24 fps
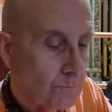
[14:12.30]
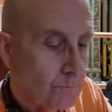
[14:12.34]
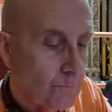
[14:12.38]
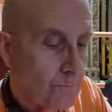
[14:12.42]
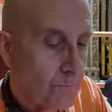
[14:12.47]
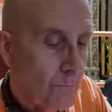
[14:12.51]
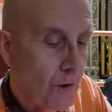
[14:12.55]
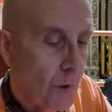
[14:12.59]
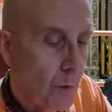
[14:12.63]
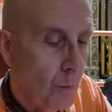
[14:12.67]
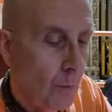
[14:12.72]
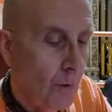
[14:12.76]

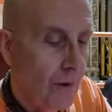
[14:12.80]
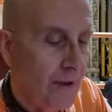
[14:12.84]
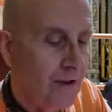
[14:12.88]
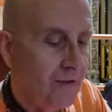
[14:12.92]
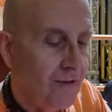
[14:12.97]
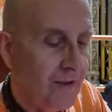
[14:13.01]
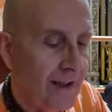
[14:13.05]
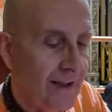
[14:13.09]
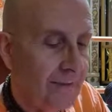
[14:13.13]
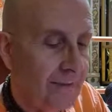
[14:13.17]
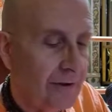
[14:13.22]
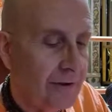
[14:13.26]
One is
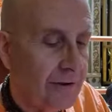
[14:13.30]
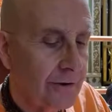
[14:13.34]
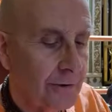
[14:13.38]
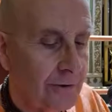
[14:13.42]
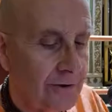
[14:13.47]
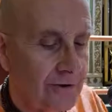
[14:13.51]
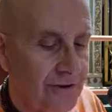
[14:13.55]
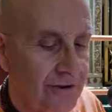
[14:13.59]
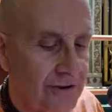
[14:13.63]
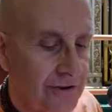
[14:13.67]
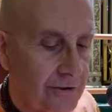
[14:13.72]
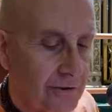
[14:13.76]
able to
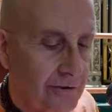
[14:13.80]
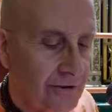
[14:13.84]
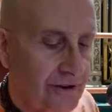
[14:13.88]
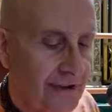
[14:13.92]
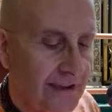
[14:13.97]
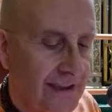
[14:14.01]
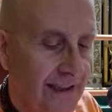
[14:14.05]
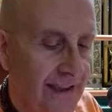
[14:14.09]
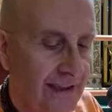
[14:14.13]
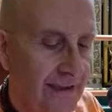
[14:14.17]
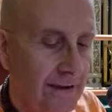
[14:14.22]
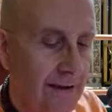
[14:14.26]

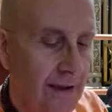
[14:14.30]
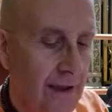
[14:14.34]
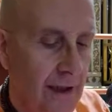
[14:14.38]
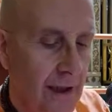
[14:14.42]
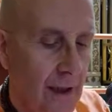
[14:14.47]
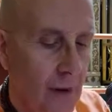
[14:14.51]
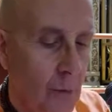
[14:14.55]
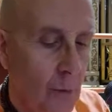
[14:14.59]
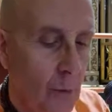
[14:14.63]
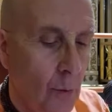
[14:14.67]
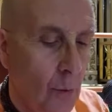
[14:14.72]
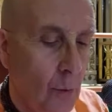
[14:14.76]
associate
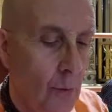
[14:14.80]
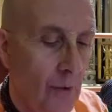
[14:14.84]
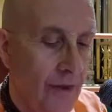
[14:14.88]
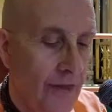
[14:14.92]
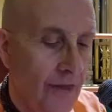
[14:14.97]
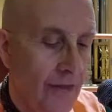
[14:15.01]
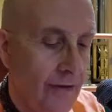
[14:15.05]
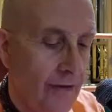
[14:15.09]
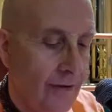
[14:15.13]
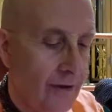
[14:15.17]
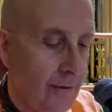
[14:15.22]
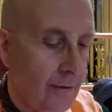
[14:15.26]
with
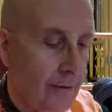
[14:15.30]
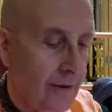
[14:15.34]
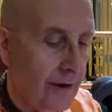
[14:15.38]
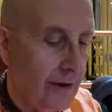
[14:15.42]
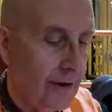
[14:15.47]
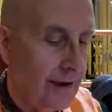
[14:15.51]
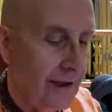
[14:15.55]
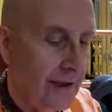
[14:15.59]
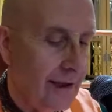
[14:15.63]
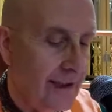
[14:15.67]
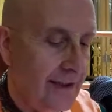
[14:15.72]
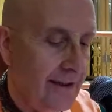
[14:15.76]
the Lord
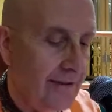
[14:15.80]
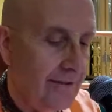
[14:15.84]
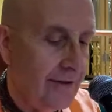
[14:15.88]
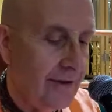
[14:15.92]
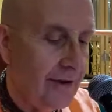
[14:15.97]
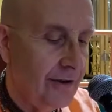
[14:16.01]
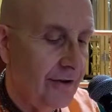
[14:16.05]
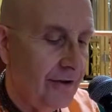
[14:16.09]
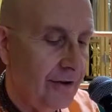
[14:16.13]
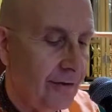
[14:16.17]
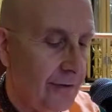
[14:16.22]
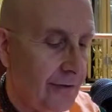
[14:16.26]
even
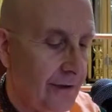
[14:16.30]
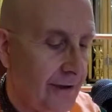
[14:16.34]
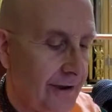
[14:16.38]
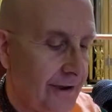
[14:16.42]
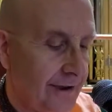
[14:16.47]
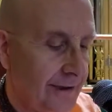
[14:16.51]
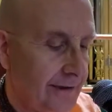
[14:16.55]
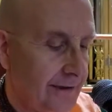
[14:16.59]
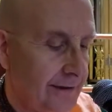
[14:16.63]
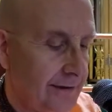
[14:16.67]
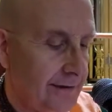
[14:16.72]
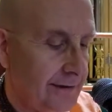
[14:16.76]
during
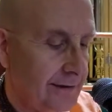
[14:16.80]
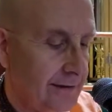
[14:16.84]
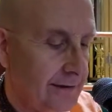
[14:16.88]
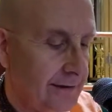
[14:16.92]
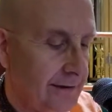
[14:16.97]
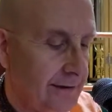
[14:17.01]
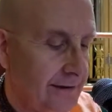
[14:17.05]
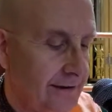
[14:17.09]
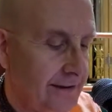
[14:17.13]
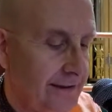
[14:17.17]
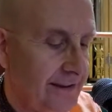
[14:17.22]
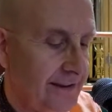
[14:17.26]

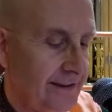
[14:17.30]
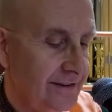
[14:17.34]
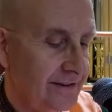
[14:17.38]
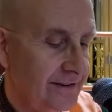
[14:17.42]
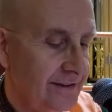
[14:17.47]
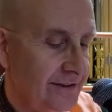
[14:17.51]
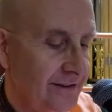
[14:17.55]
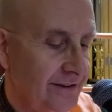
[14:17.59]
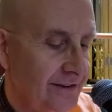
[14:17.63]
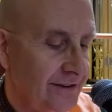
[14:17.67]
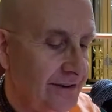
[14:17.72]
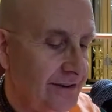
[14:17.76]
the
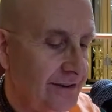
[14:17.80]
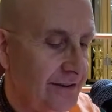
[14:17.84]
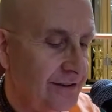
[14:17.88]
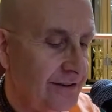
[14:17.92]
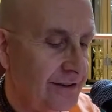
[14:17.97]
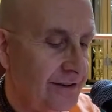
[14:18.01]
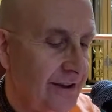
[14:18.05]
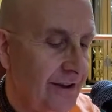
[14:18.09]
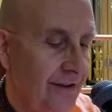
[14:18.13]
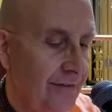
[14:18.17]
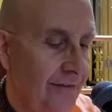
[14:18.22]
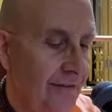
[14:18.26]
existence
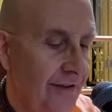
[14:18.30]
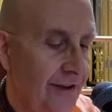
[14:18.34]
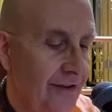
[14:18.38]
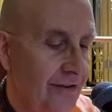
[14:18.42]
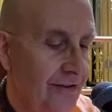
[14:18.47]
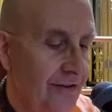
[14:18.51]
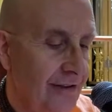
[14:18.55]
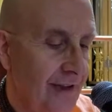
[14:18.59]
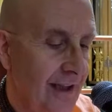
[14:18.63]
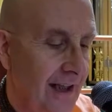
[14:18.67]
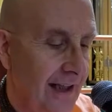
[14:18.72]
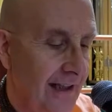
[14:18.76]
of this
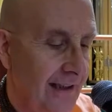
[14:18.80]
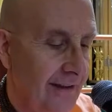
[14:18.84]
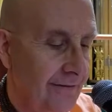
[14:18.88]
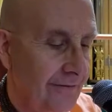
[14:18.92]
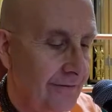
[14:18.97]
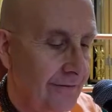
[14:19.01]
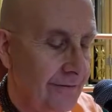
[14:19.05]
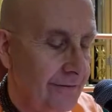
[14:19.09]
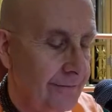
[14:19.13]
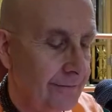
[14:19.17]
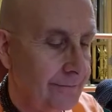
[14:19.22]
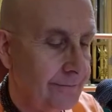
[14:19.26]
life.
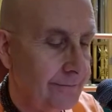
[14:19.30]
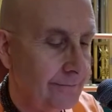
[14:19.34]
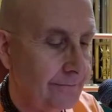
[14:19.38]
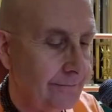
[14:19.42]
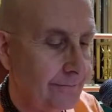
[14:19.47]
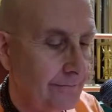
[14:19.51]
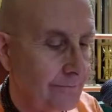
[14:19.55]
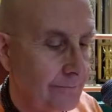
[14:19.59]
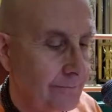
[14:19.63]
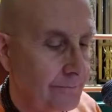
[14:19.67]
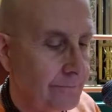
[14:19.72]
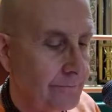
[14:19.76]

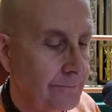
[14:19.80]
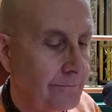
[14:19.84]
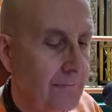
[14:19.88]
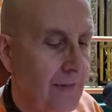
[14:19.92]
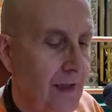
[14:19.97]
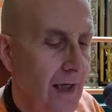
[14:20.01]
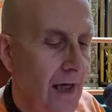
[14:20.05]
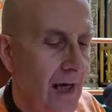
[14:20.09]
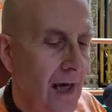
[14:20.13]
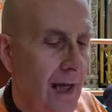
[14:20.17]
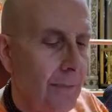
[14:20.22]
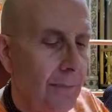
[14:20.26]

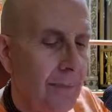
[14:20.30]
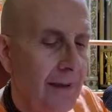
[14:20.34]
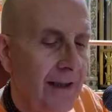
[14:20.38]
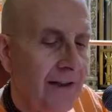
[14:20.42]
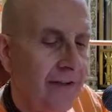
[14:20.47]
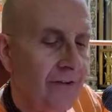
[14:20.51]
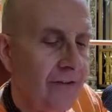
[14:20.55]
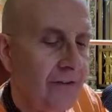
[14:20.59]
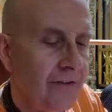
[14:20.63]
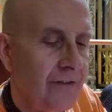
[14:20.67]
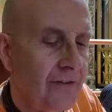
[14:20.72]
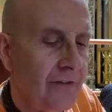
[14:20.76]

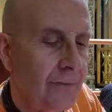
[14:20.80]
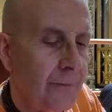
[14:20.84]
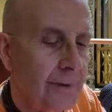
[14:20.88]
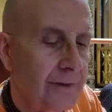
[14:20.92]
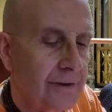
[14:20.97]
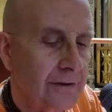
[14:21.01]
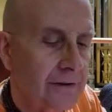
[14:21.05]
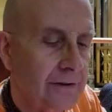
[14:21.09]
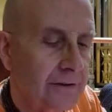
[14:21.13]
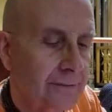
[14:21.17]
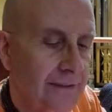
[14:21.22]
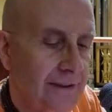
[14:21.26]
Places of
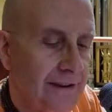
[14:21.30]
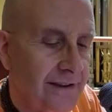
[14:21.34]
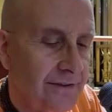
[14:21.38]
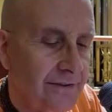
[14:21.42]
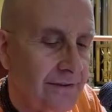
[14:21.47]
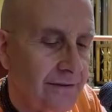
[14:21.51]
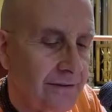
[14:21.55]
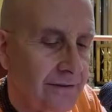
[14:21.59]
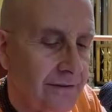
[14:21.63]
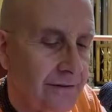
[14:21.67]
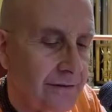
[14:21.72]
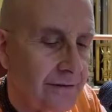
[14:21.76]

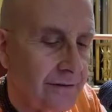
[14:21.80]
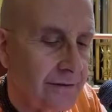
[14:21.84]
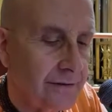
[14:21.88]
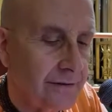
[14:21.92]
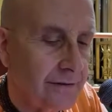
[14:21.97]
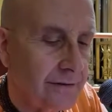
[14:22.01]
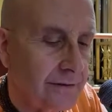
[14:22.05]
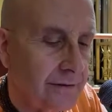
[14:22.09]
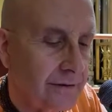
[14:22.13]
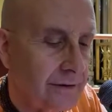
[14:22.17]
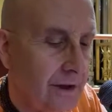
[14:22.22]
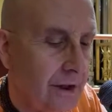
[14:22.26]
pilgrimage
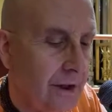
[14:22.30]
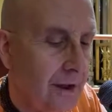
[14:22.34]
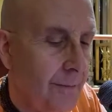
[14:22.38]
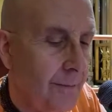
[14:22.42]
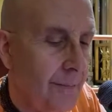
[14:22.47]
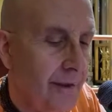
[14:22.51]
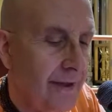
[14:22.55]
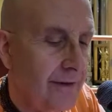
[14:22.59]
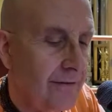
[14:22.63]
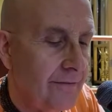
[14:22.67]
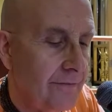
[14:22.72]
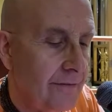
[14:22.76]
are
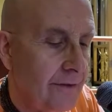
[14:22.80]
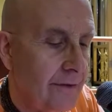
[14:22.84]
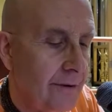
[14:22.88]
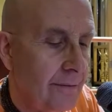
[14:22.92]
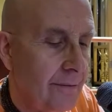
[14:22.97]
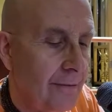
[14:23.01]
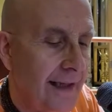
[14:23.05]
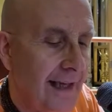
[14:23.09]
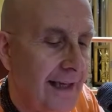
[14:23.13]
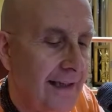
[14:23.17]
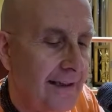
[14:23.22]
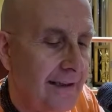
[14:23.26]
meant for
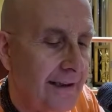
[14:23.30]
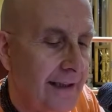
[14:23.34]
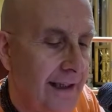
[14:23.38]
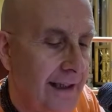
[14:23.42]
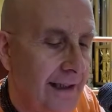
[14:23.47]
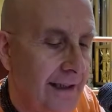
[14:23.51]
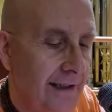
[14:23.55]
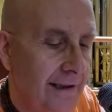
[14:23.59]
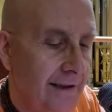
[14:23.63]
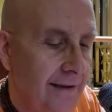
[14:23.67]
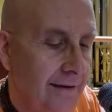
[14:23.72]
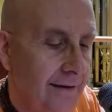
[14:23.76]

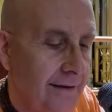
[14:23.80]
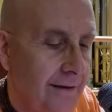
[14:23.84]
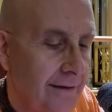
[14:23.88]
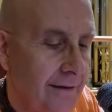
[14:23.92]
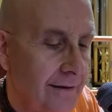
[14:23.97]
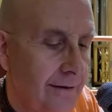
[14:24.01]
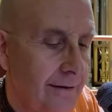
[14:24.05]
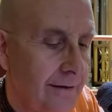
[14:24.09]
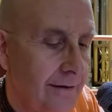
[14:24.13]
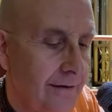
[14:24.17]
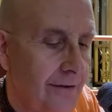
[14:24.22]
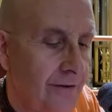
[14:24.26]
eradicating
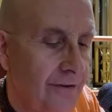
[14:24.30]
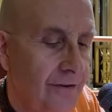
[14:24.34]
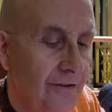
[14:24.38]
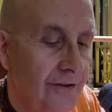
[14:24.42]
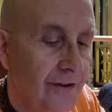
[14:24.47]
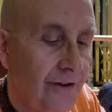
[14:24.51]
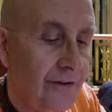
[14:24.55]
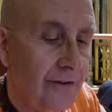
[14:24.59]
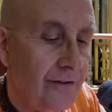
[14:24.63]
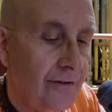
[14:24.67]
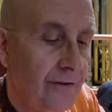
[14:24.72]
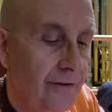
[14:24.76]
the
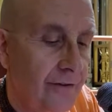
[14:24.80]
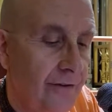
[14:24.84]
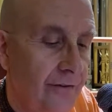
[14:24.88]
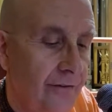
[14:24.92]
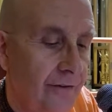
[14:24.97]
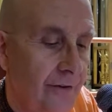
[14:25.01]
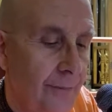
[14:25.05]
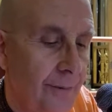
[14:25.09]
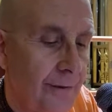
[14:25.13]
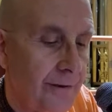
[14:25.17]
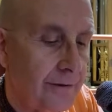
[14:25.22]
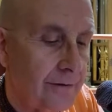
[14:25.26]
sins of the
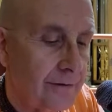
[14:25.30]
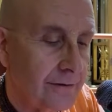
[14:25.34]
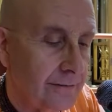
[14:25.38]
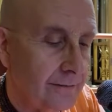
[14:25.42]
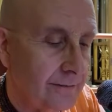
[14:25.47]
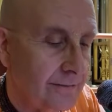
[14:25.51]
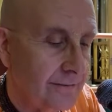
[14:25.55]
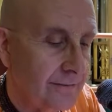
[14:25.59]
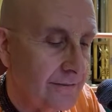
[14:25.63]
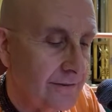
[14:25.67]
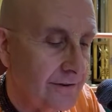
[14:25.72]
pilgrims,